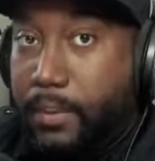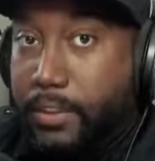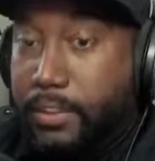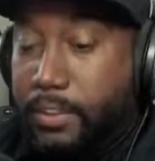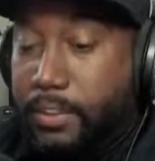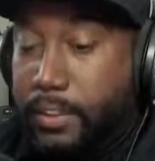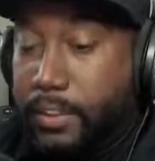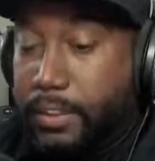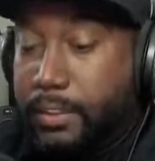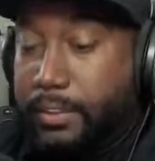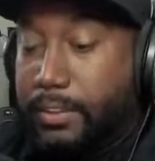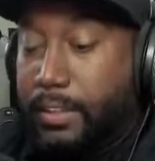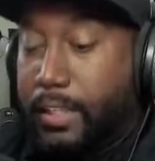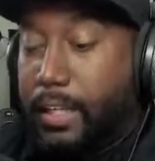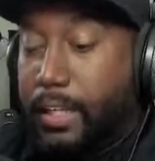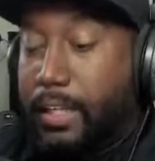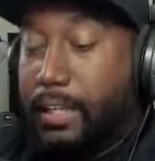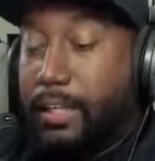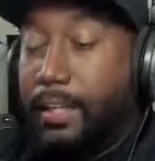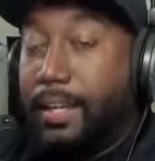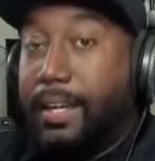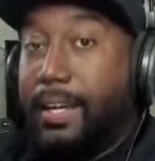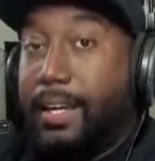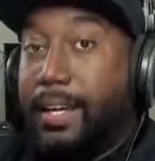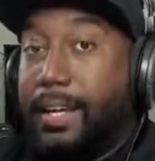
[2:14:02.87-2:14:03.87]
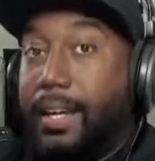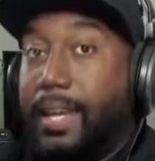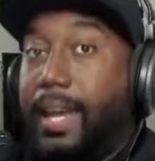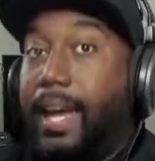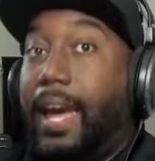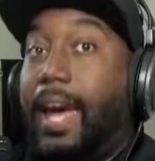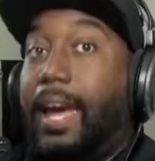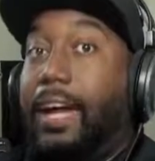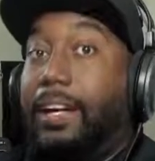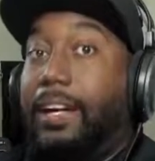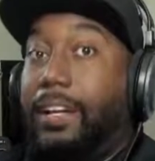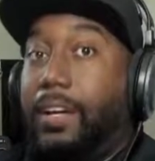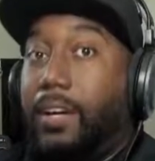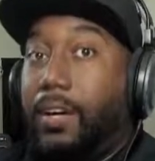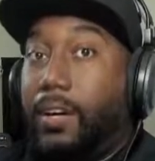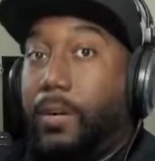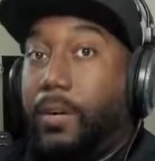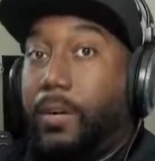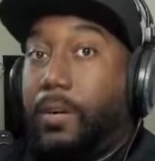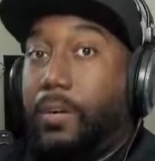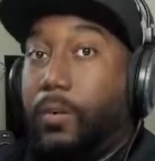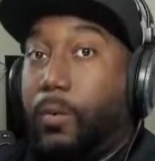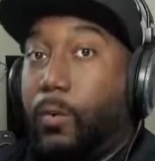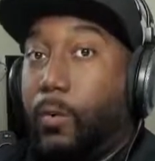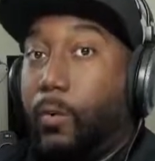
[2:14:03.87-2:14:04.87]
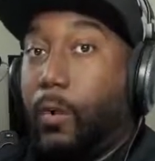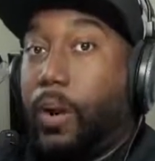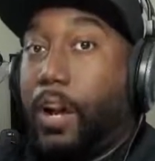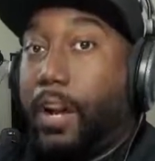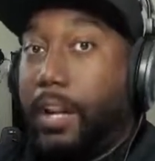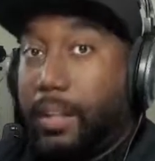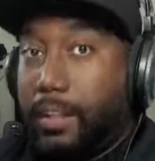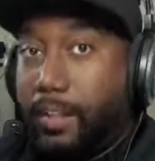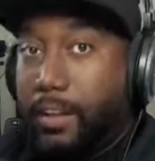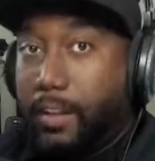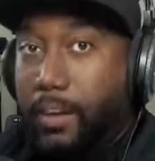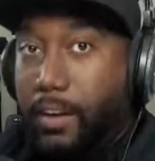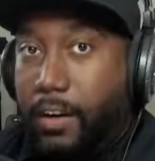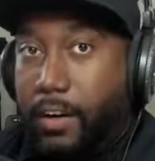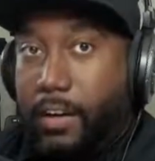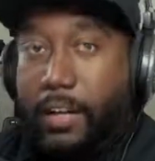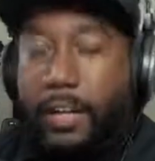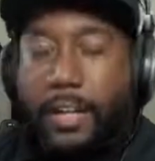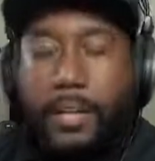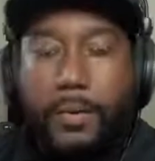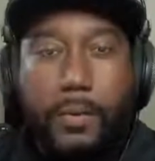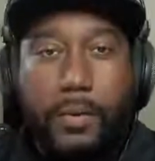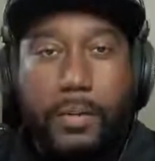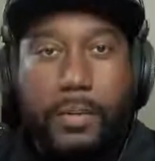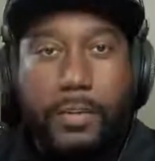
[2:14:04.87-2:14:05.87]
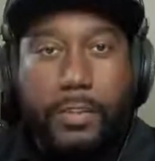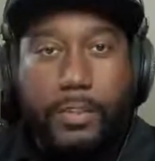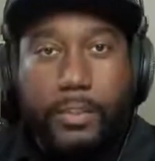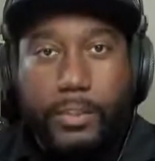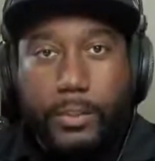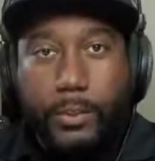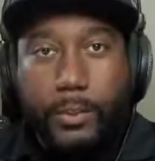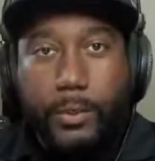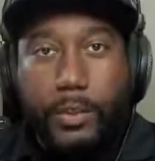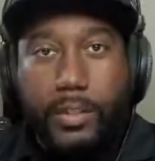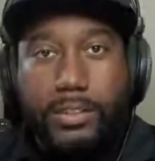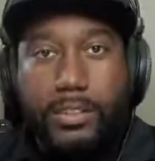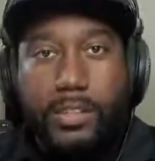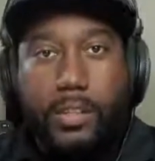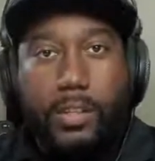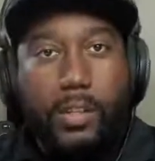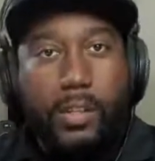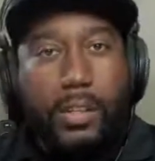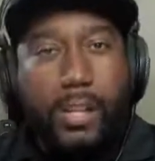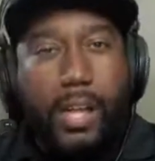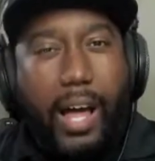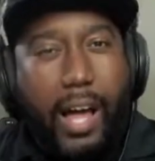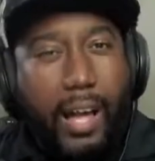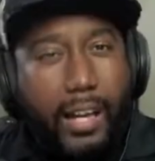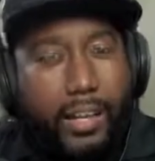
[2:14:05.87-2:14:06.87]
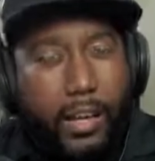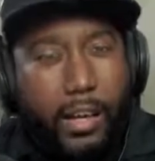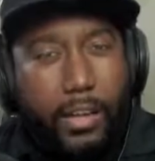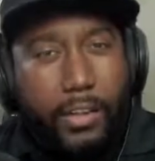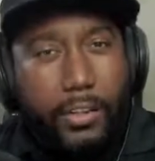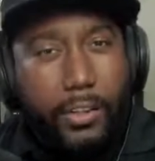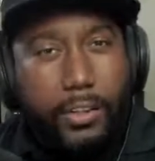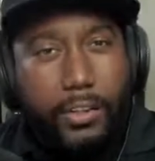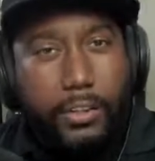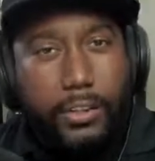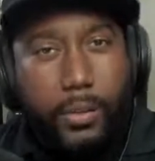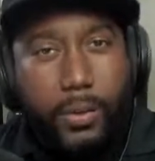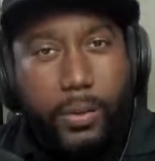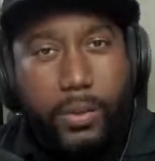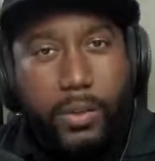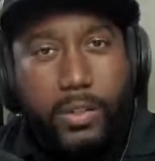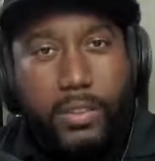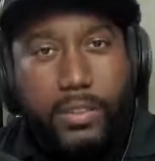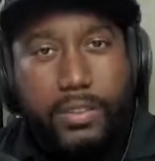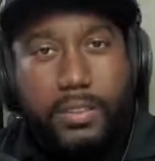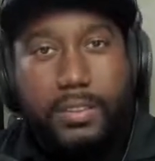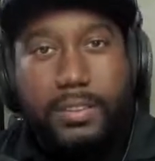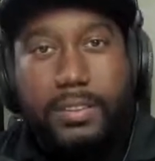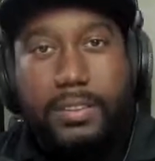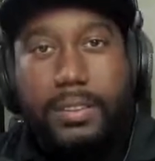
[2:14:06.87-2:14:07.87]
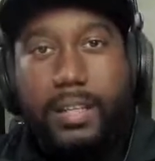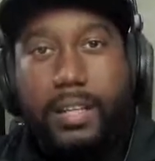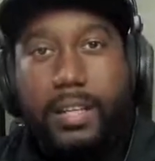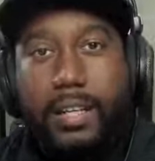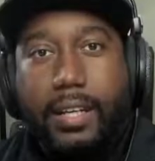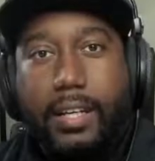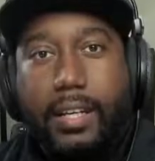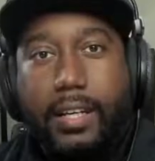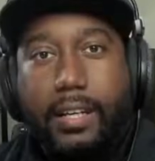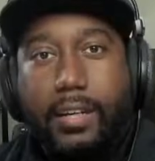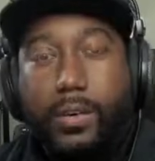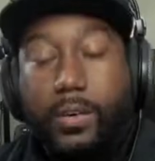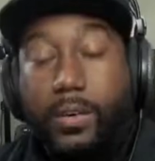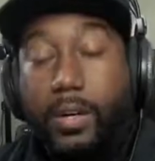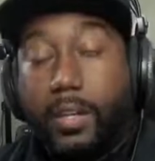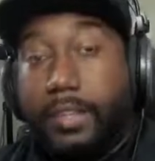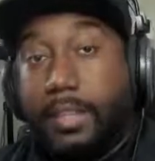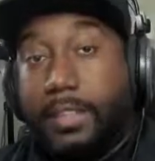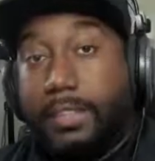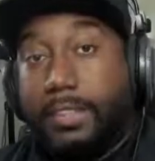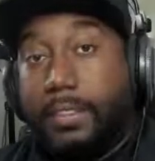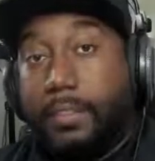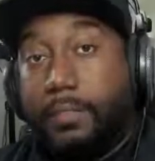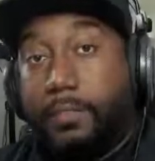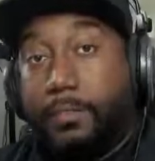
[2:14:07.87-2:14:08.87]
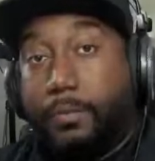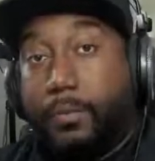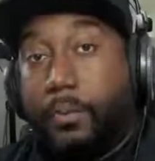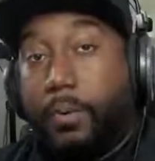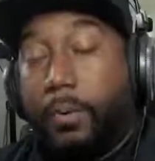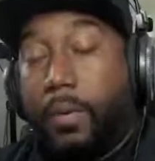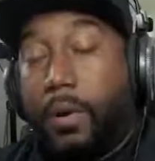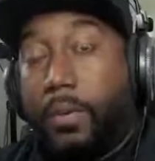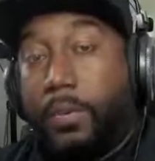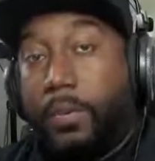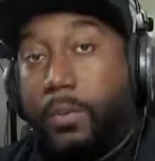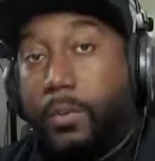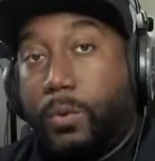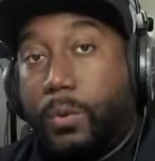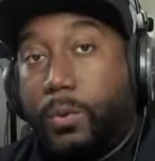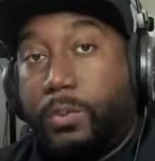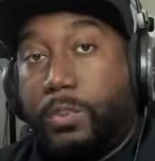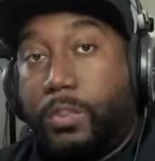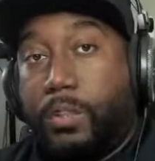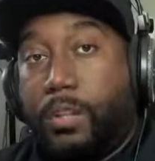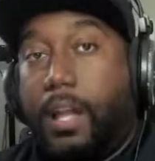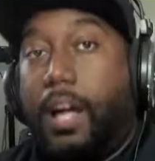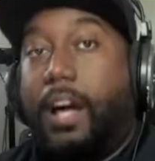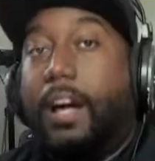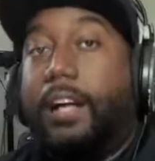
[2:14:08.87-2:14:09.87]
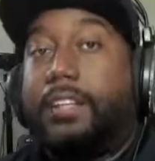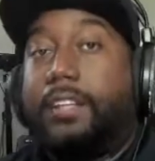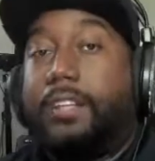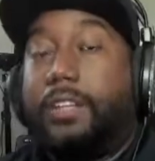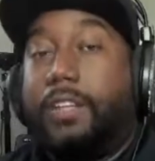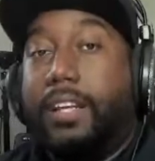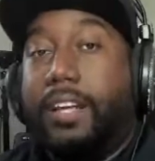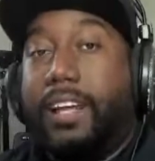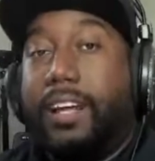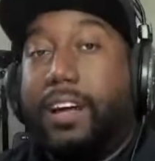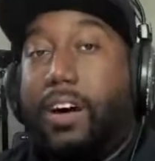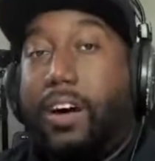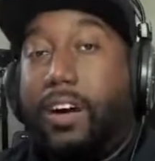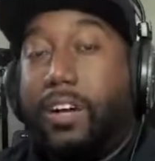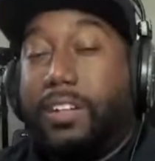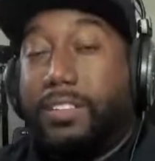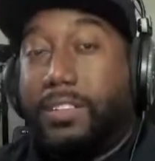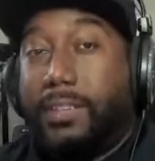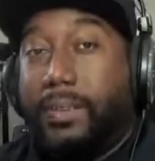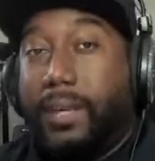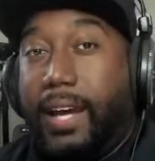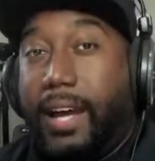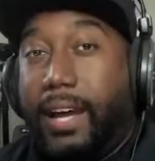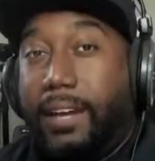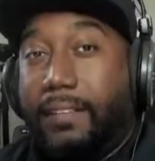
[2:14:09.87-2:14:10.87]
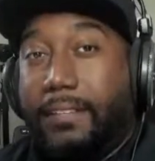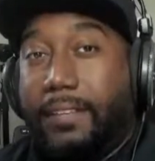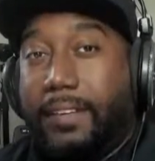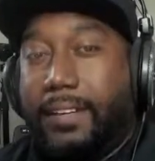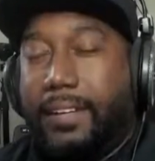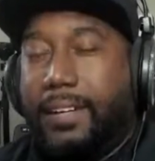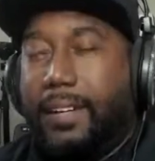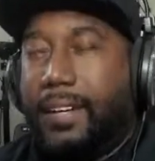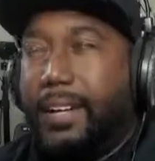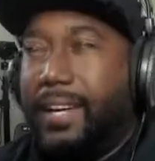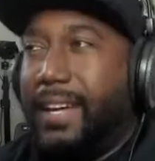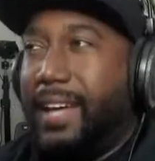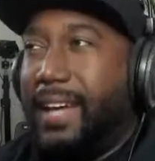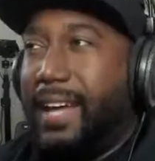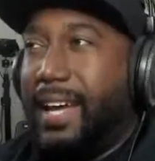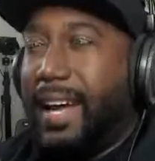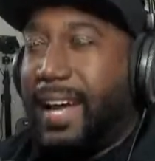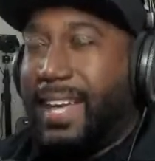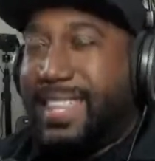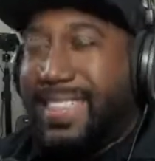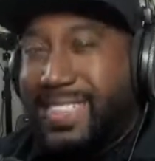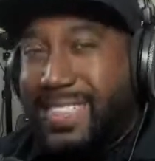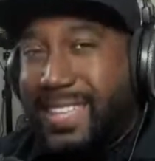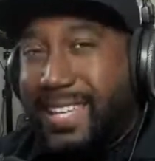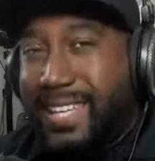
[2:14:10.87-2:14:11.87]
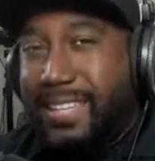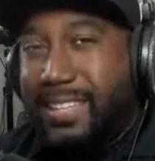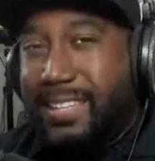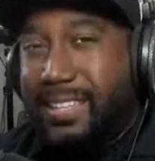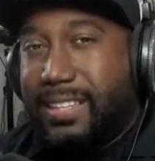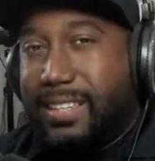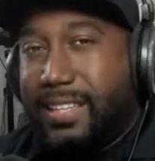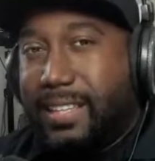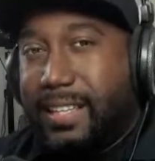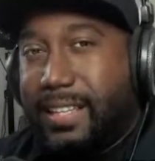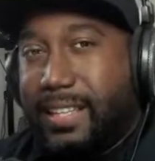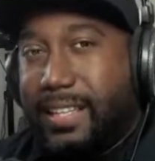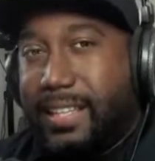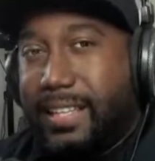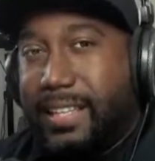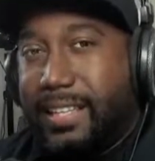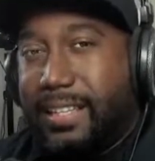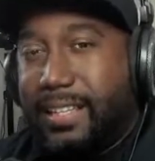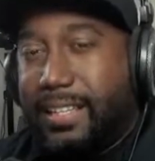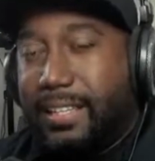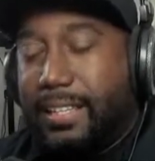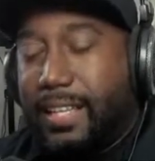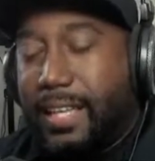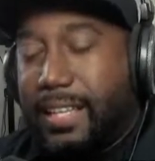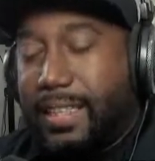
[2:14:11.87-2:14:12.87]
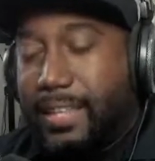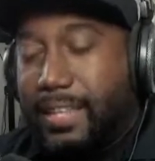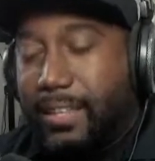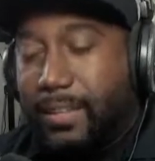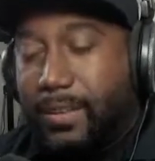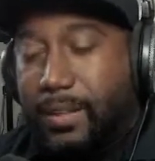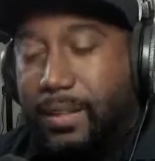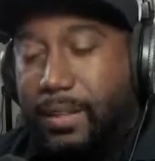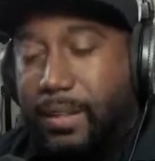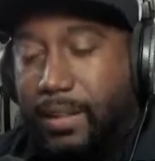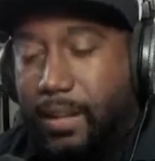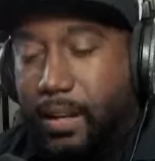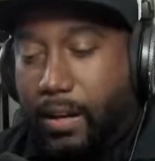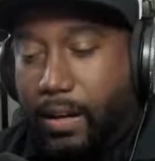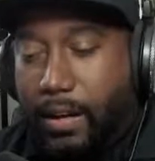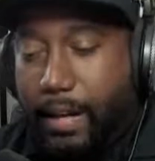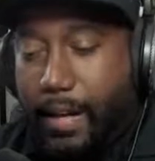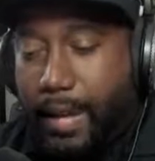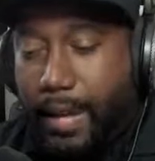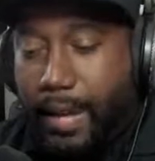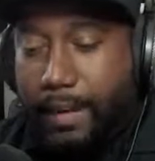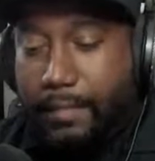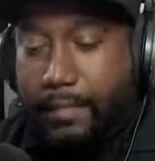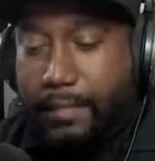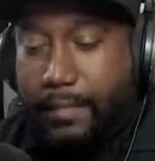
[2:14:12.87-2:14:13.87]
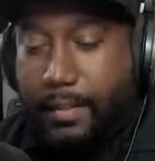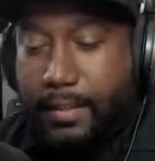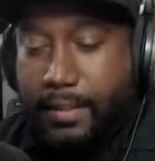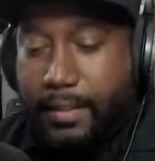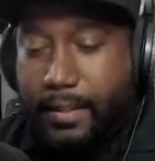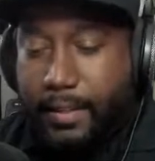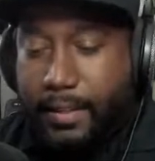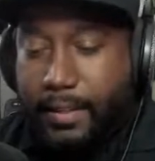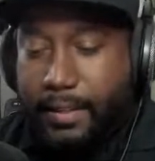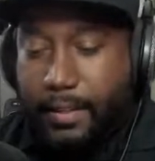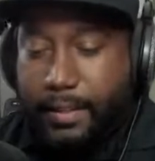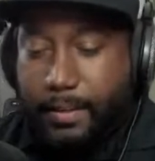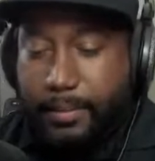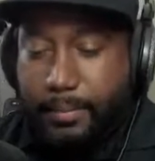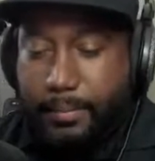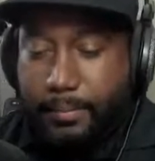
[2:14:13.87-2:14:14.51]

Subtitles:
so you could say Echo red alert, and what it'll do is it'll lock all your doors, or at least confirm all the doors are locked. You can also have it, I think you can have it I